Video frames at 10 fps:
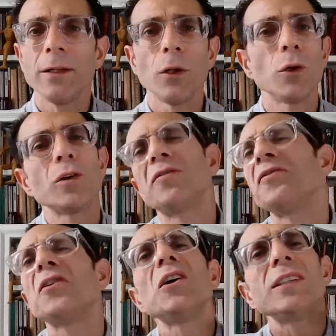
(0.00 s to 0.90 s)
and look
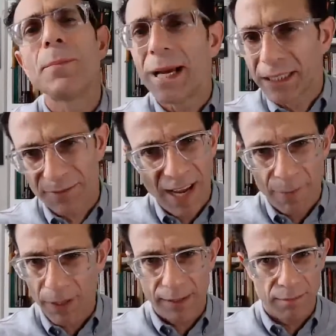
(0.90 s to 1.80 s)
for the best
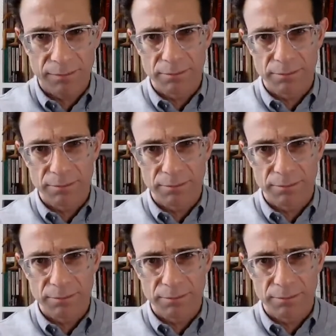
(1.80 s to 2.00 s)
fabric.